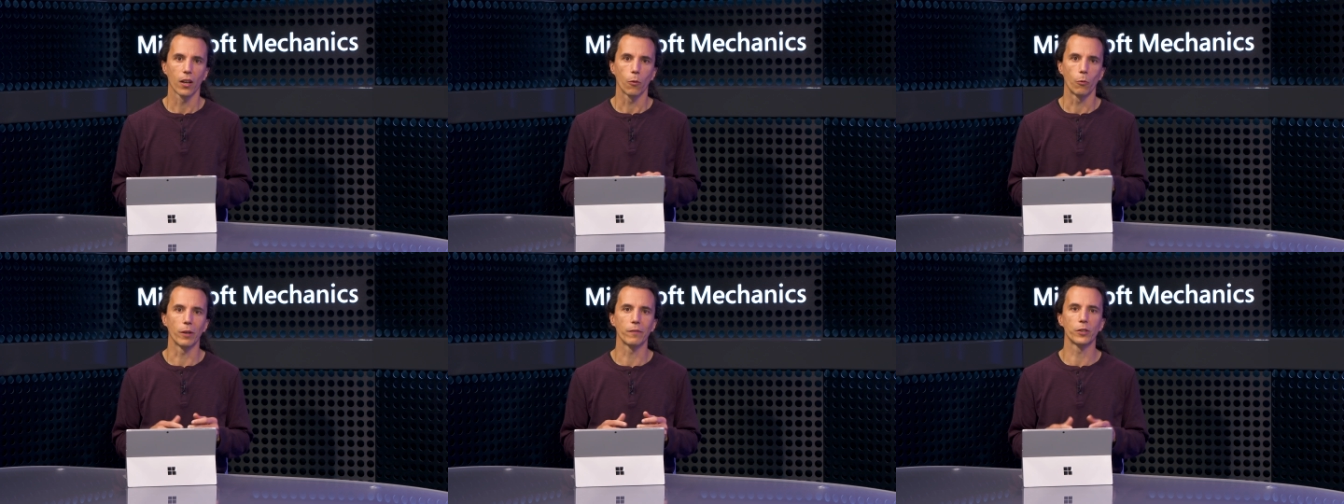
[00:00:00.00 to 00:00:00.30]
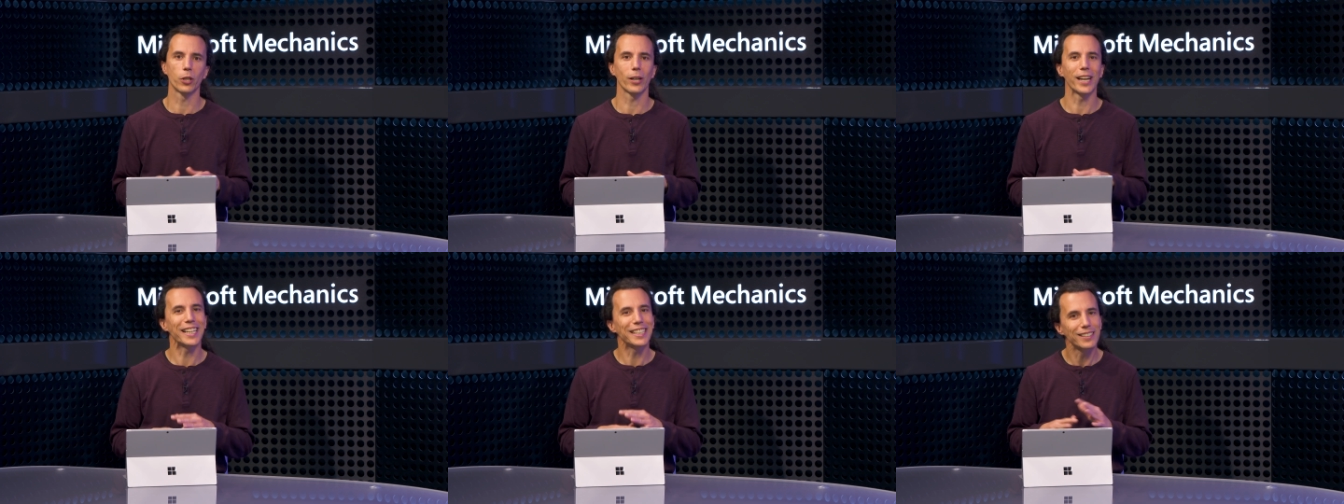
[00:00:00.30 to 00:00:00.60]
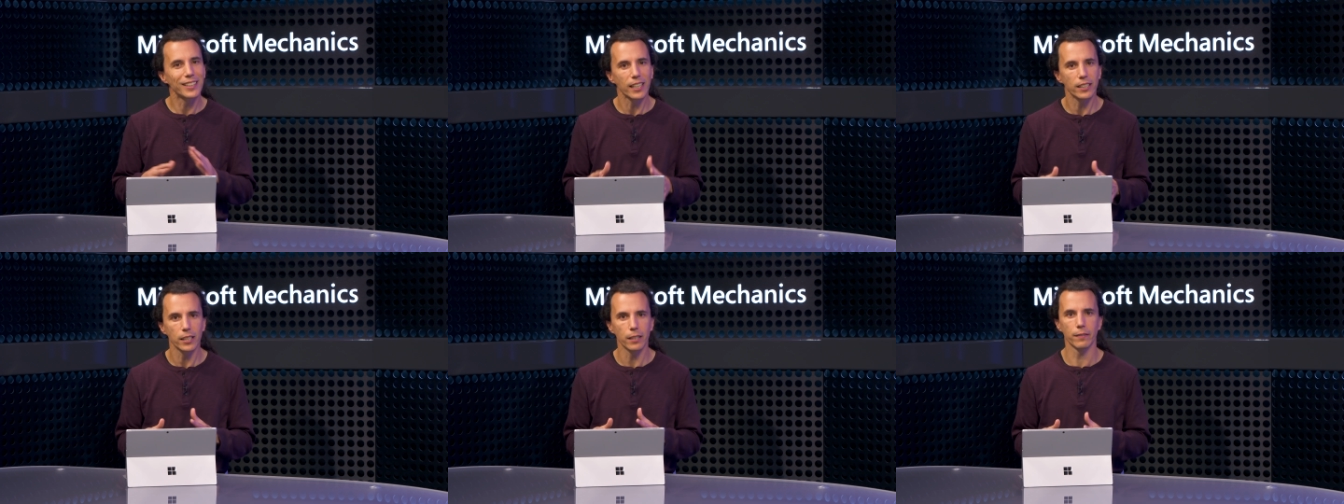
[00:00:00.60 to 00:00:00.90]
We've done
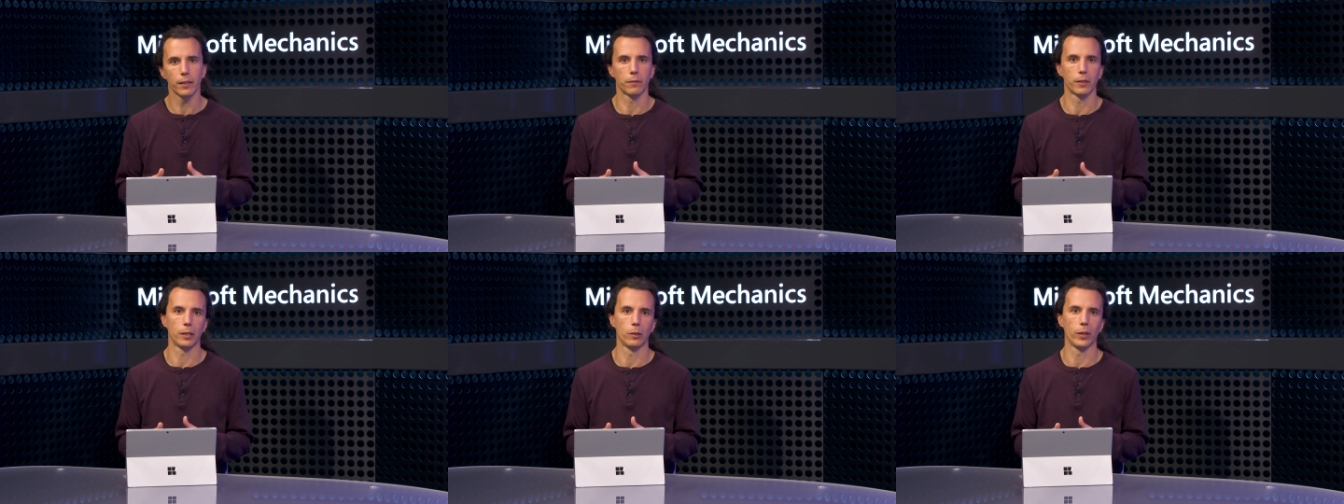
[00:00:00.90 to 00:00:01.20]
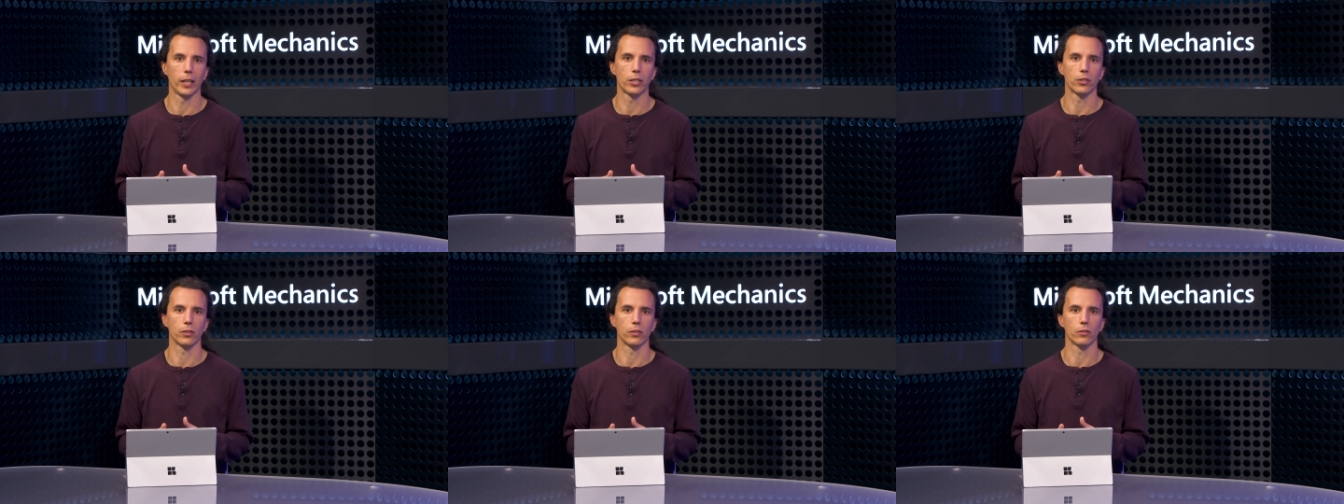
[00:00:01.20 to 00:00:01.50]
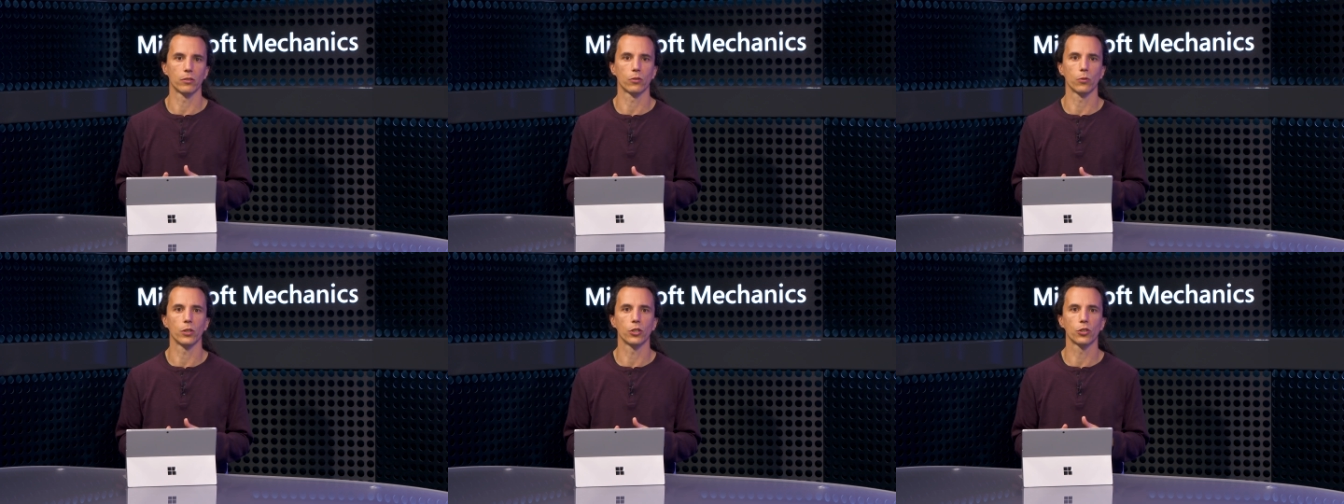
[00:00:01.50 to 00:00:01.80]
extensive
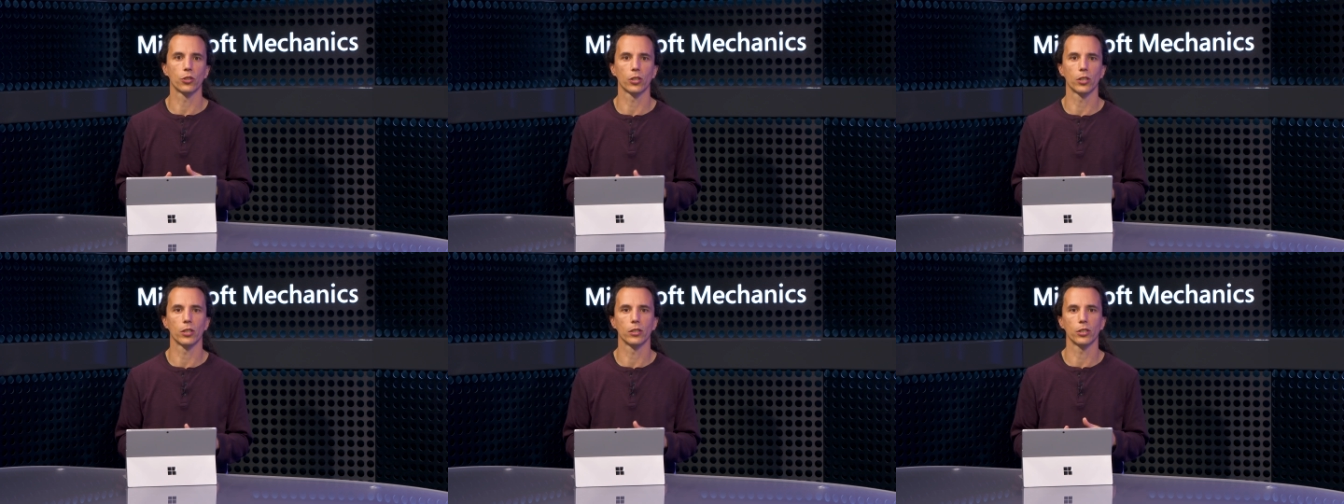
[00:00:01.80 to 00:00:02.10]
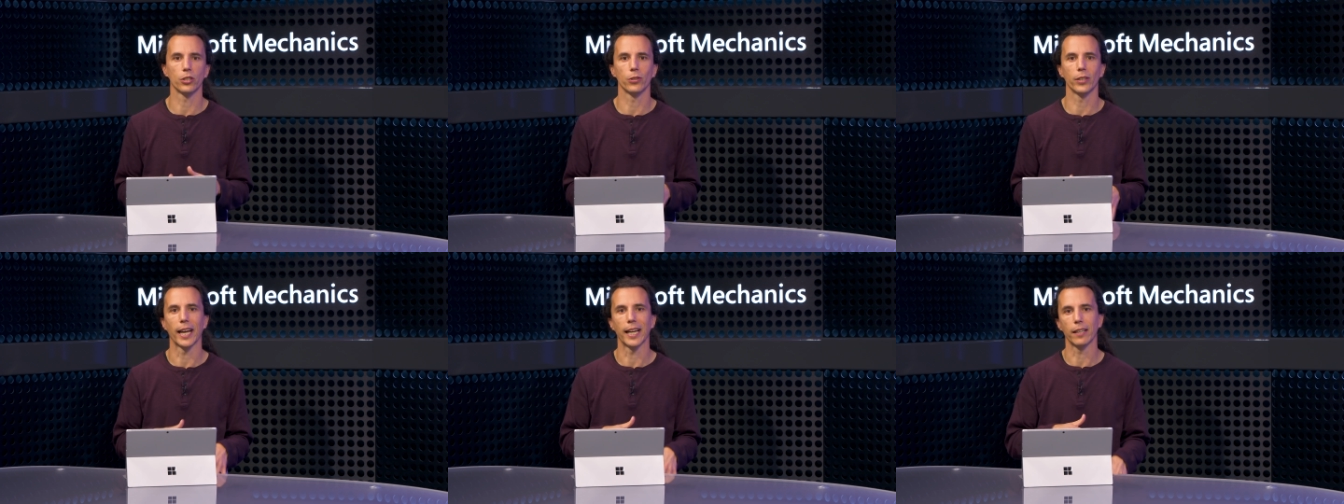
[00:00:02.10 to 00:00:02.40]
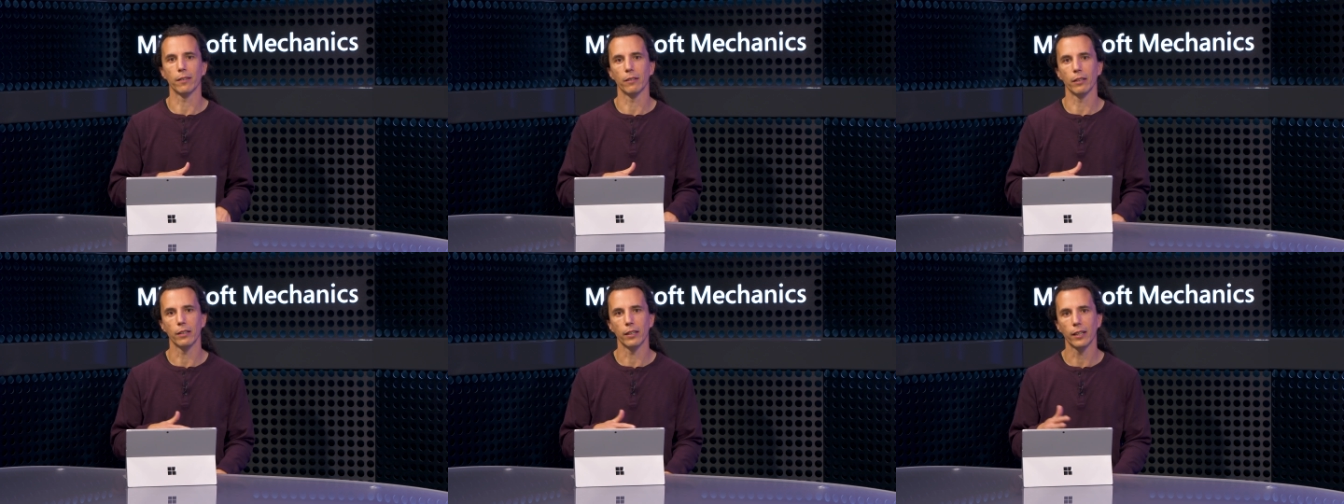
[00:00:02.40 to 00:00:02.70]
evaluations to ensure you
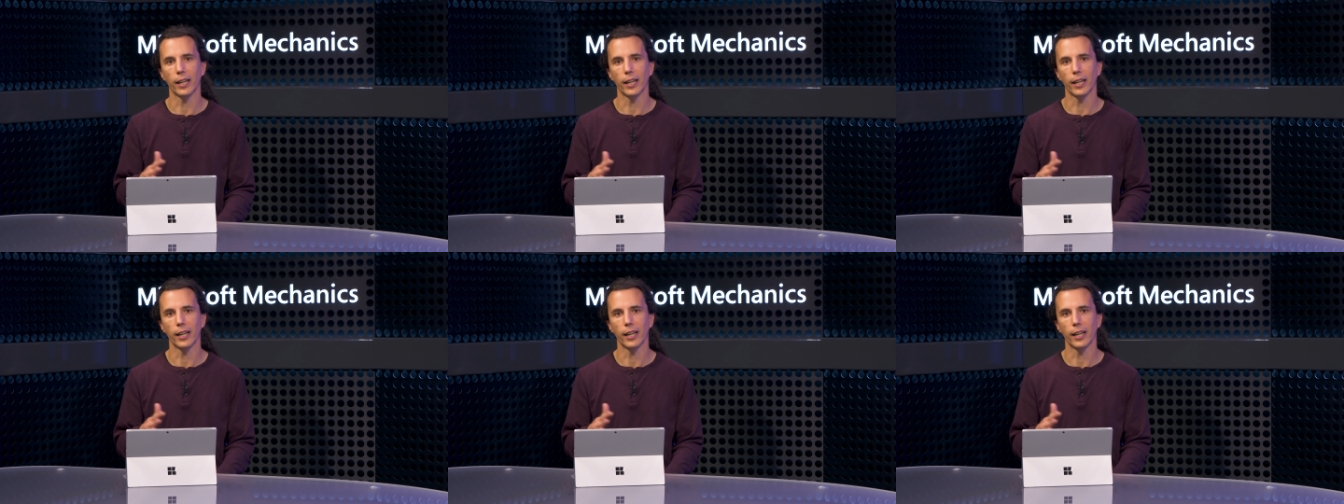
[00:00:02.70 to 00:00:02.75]
get